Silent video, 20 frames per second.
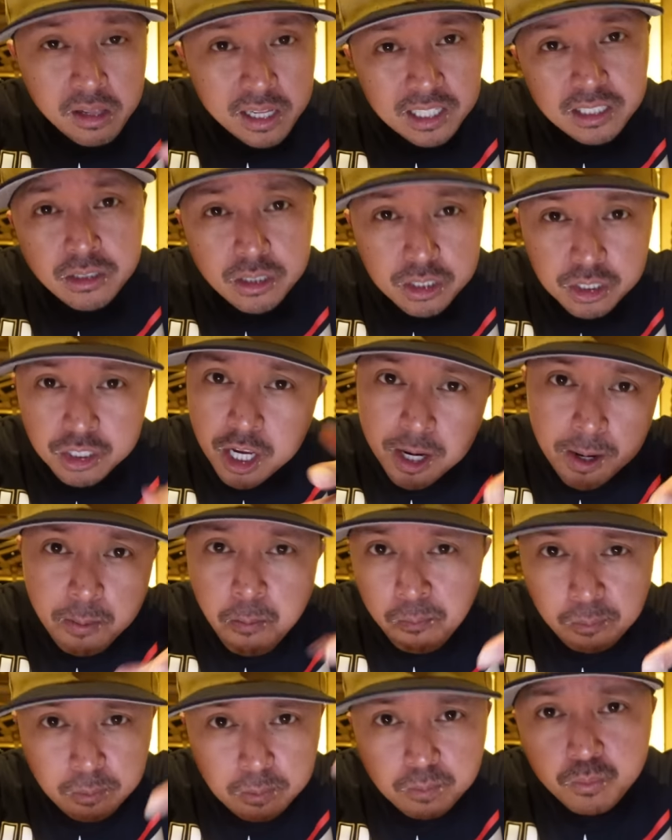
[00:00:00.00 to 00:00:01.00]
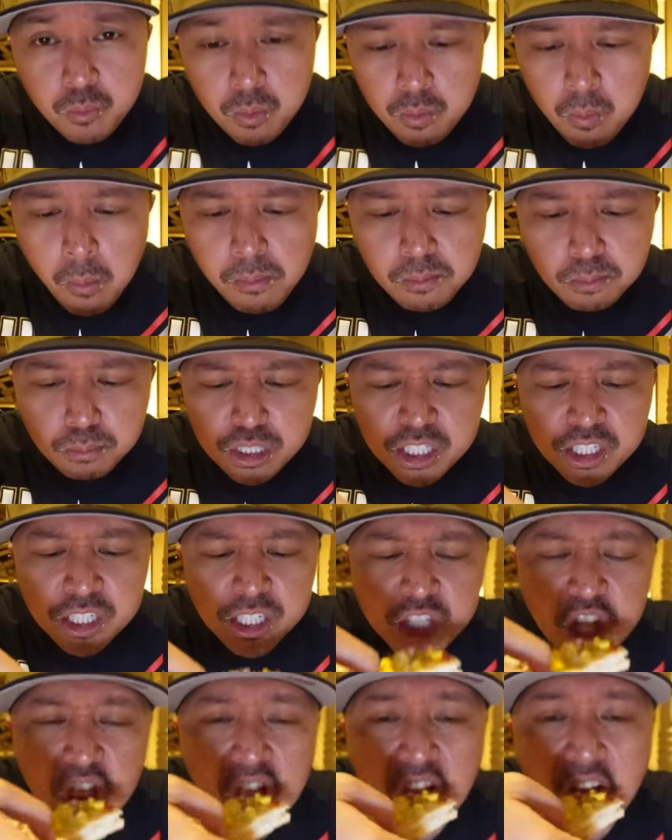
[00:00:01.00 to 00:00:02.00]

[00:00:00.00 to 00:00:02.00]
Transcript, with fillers: I'll actually say pretty good.